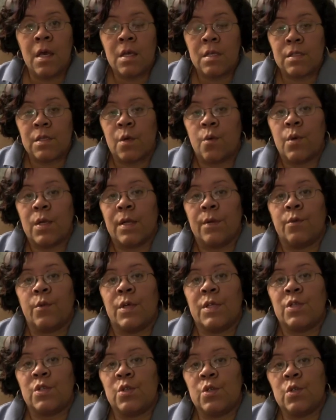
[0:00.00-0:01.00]
So what I'm
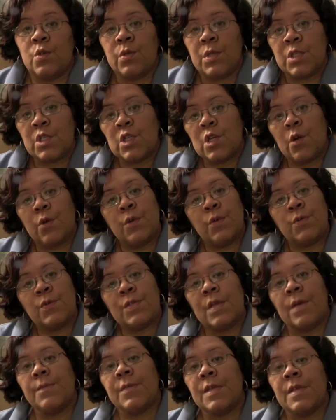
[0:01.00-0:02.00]
going to do is show you
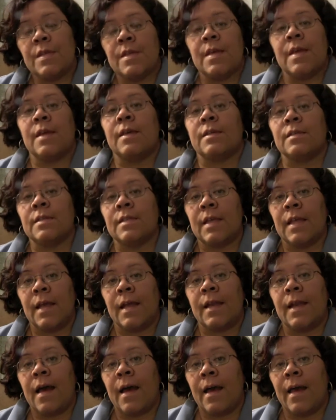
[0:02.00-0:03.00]
some of the things
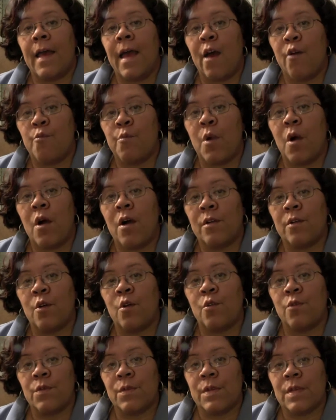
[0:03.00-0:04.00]
that I have bought
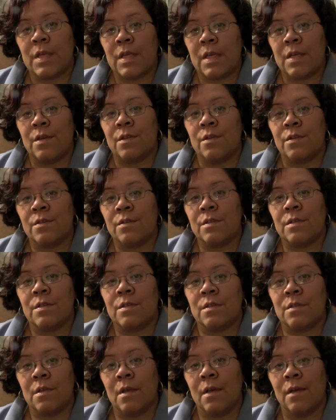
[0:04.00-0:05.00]
over the
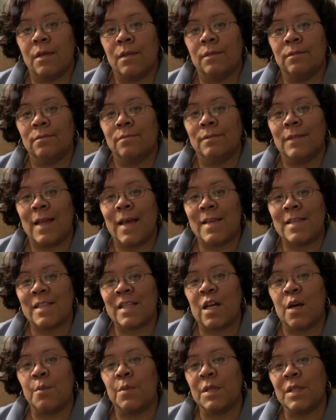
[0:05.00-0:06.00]
years, last
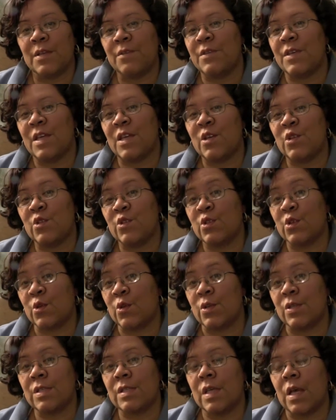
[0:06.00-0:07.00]
couple of years
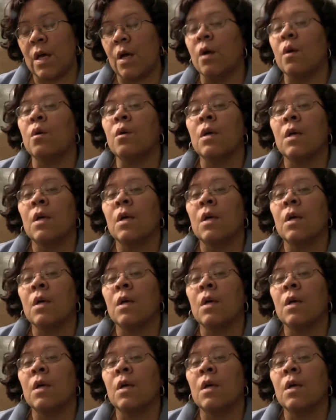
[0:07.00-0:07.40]
or so.